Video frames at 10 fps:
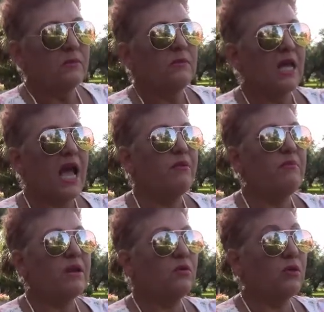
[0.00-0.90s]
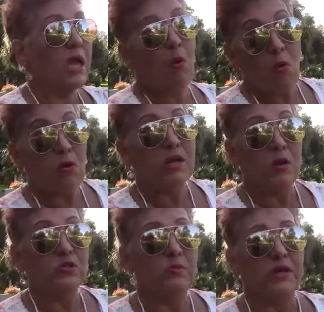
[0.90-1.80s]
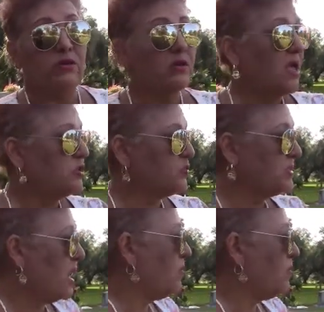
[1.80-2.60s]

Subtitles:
the kind of medical care, and also medical knowledge was not